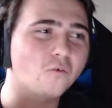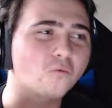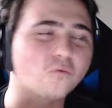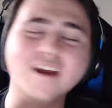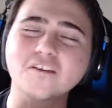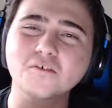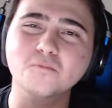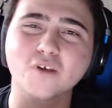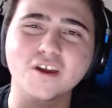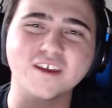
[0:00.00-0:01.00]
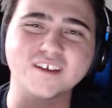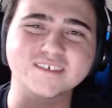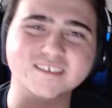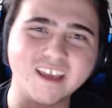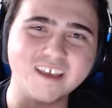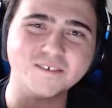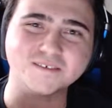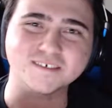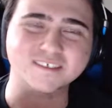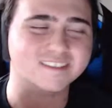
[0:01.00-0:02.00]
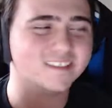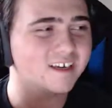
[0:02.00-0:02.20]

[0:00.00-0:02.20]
record-breaking sales.